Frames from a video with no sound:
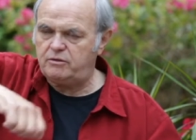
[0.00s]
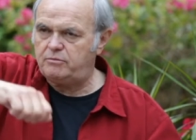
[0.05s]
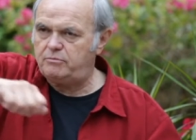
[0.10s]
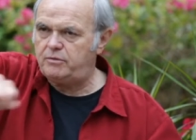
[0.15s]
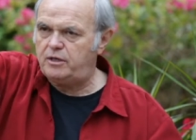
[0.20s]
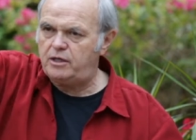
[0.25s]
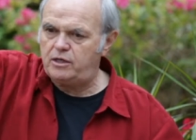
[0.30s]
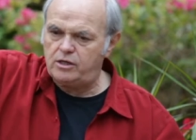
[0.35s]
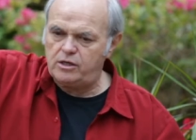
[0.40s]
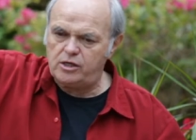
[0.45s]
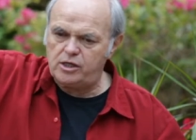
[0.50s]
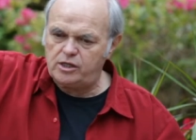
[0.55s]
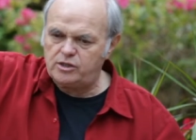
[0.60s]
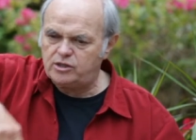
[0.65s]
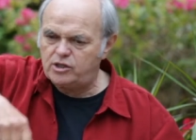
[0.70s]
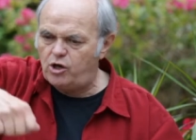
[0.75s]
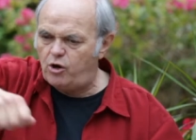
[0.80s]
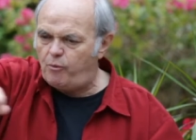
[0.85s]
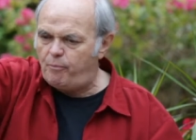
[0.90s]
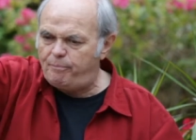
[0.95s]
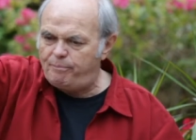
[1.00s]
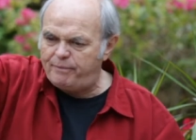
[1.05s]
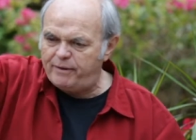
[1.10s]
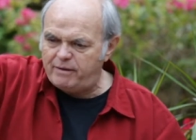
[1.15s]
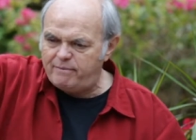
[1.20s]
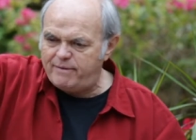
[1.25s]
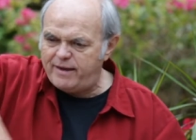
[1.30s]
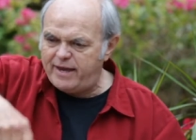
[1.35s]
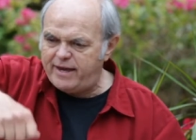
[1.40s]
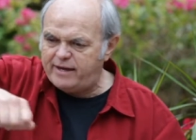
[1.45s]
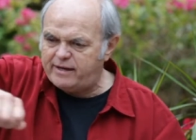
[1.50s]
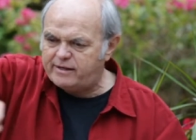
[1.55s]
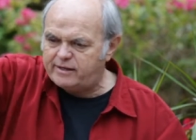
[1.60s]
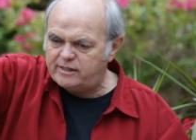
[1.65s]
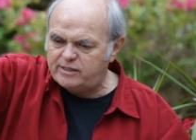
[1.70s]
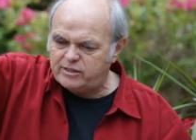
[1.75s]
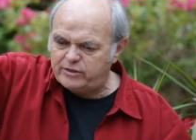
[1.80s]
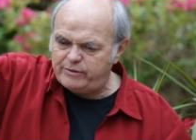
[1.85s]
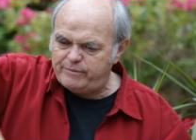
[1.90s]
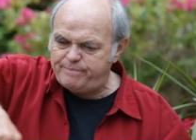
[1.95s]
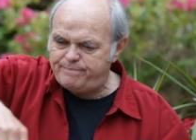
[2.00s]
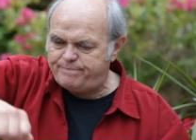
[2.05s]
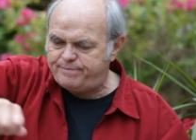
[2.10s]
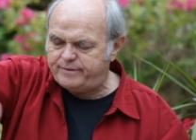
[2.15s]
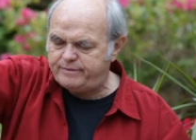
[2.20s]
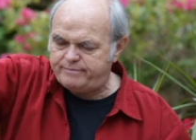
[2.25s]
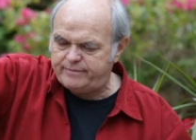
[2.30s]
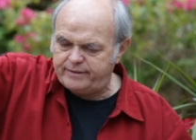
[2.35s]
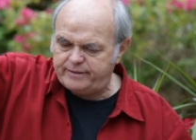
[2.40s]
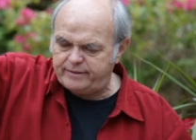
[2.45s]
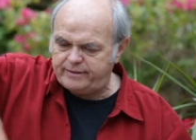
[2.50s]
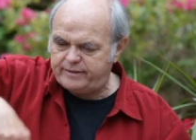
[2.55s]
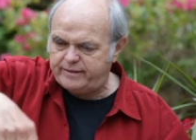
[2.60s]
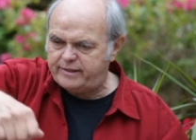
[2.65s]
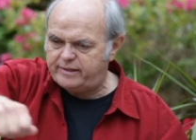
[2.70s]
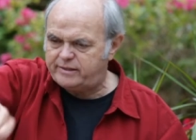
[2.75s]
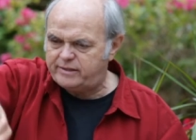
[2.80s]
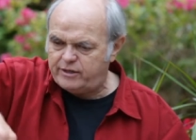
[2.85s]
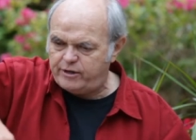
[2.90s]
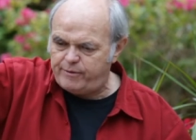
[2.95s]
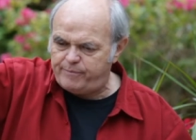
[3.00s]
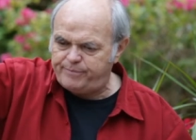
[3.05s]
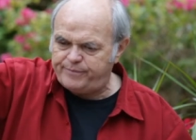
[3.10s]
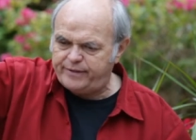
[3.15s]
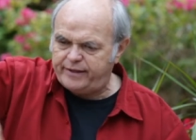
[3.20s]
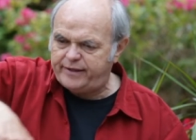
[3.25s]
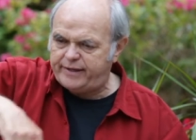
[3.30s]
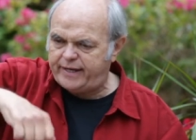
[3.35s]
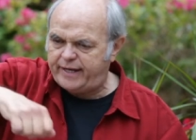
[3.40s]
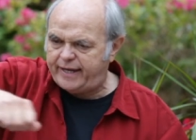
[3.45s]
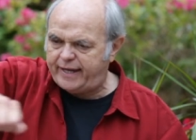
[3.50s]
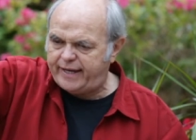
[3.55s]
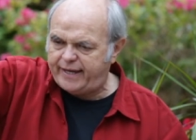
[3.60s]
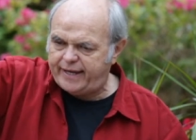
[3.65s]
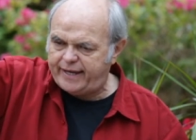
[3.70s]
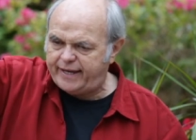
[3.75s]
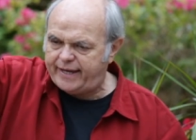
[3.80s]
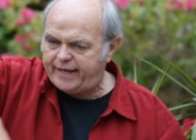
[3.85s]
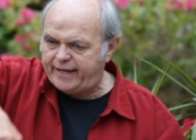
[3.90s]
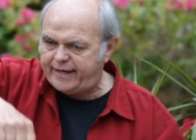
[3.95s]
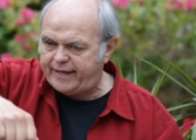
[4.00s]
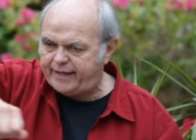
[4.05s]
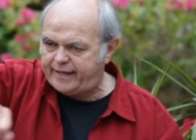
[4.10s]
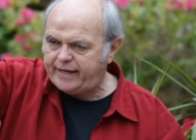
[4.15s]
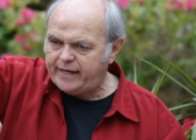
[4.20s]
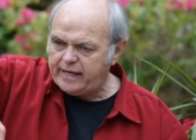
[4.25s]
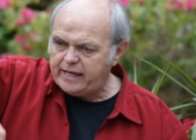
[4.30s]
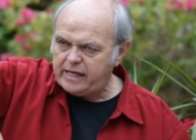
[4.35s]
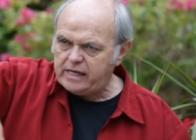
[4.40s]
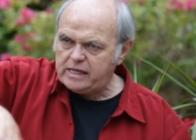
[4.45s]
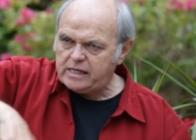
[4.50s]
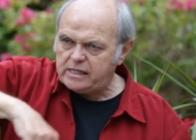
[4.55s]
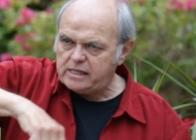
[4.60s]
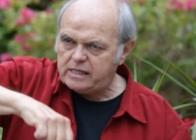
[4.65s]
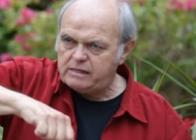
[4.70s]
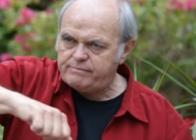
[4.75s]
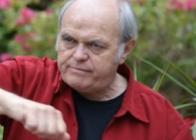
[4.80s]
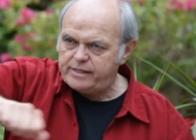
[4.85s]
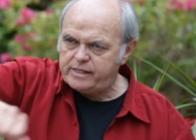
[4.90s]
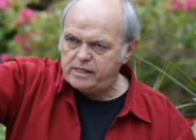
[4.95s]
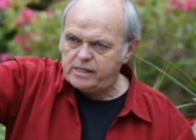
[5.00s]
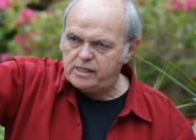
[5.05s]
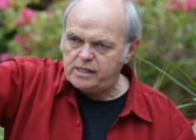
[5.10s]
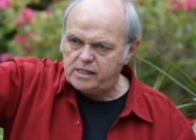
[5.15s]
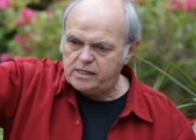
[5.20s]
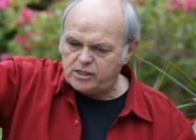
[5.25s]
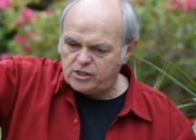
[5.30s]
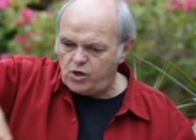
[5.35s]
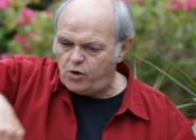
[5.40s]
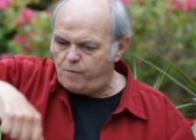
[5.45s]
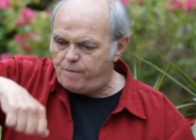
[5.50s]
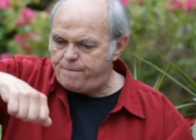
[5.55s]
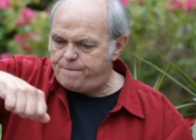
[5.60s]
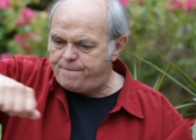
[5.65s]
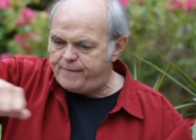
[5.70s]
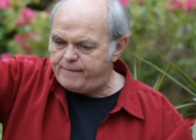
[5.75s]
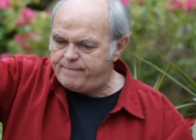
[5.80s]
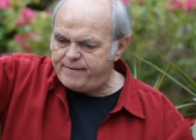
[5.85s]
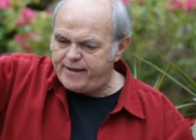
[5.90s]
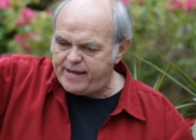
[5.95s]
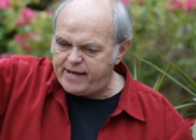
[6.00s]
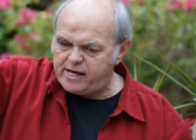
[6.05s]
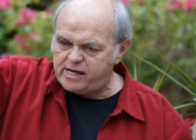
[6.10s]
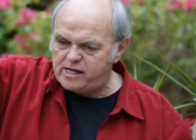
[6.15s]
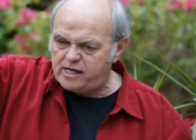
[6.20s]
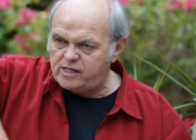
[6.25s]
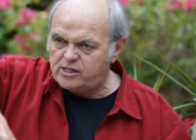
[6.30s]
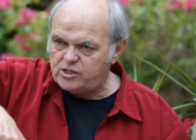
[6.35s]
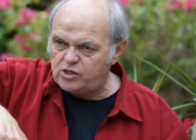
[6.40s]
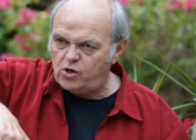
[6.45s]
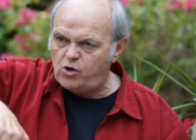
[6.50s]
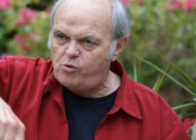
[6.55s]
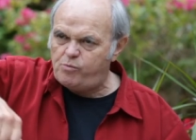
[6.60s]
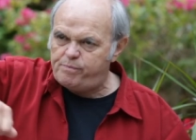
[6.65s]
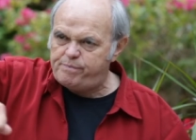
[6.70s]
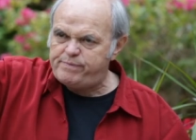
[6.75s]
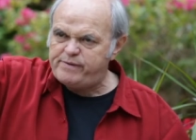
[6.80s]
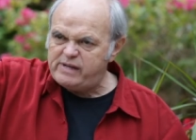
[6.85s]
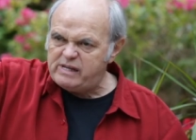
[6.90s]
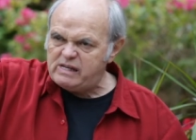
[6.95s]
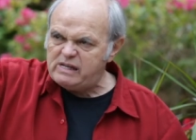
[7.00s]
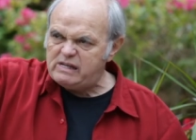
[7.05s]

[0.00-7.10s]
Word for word: I make a soup? I make a soup. I make a soup today. I make a soup. I make a soup.